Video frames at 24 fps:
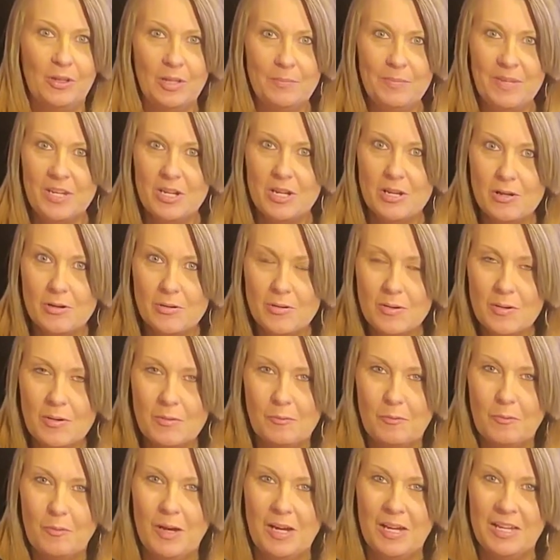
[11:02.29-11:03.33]
Let me know
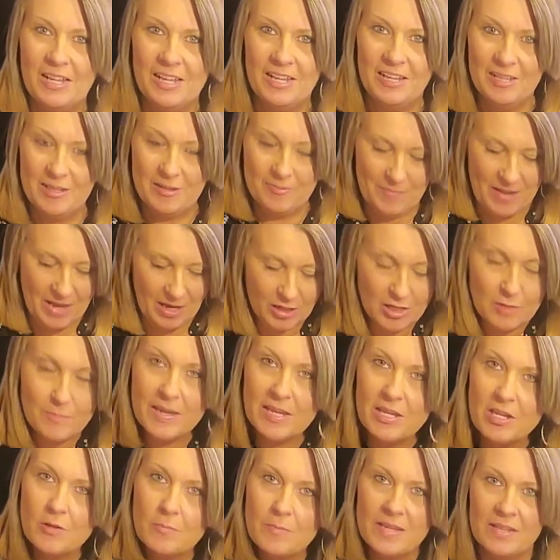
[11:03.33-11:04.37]
what, how you
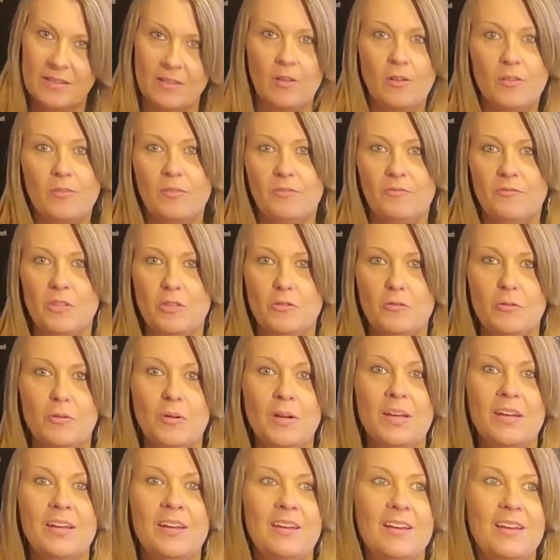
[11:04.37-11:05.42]
make your meatloaf, if you
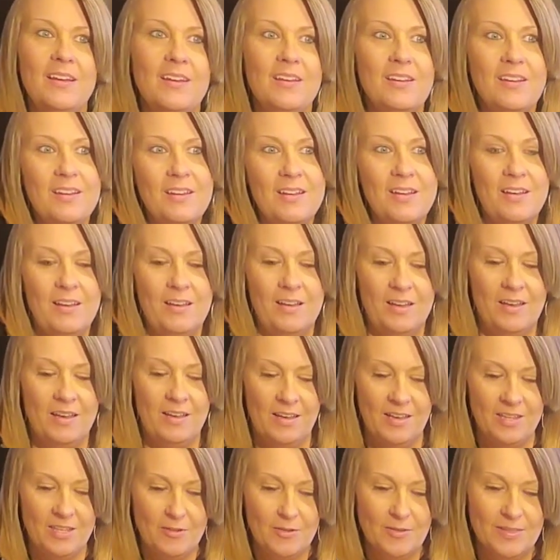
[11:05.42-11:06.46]

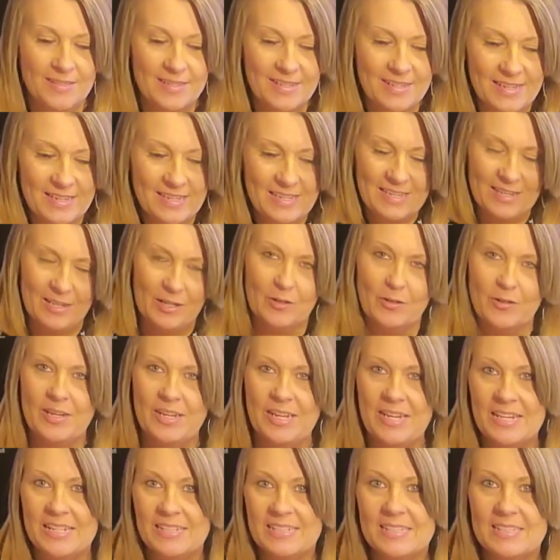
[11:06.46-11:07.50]
use any
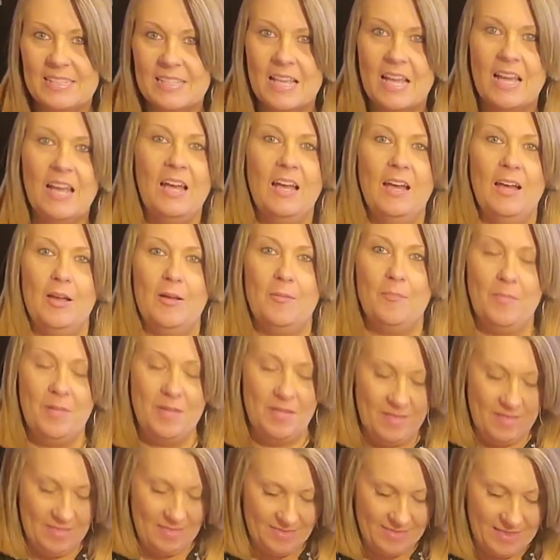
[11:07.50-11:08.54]
ingredients
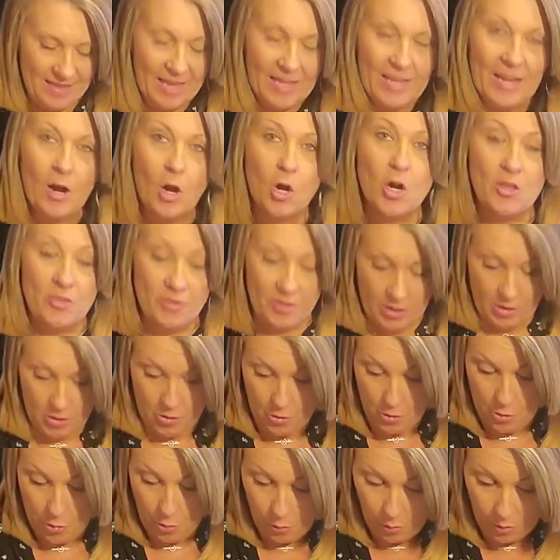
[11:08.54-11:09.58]
that aren't the
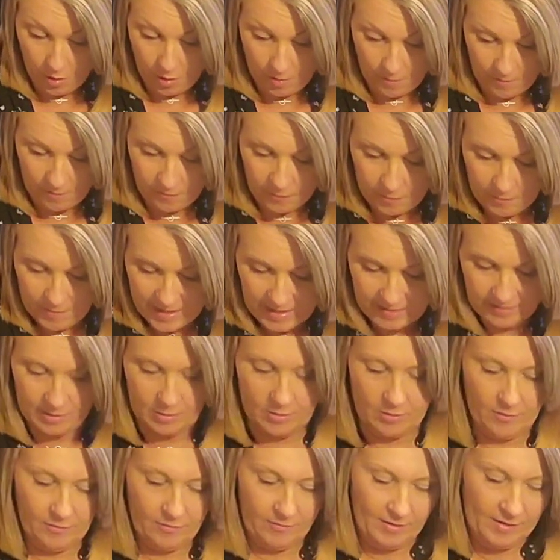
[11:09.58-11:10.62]
norm for
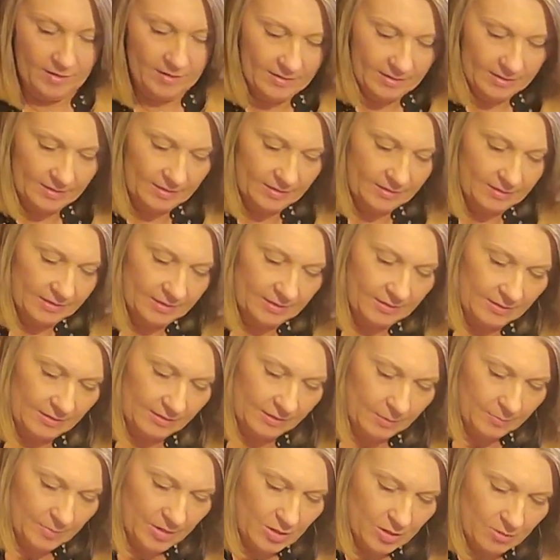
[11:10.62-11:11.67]
meatloaf.
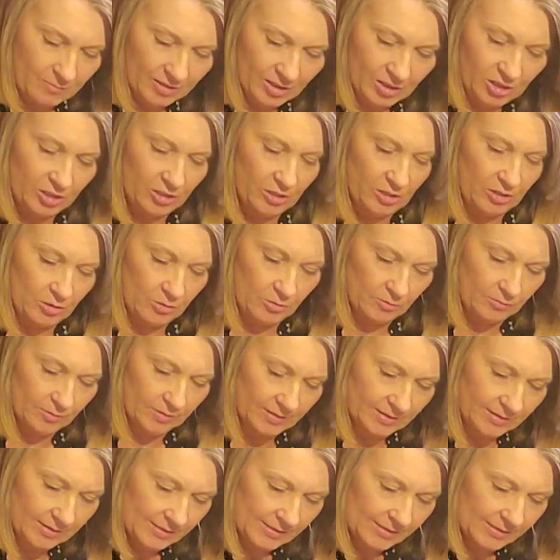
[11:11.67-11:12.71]
Let me know what you use.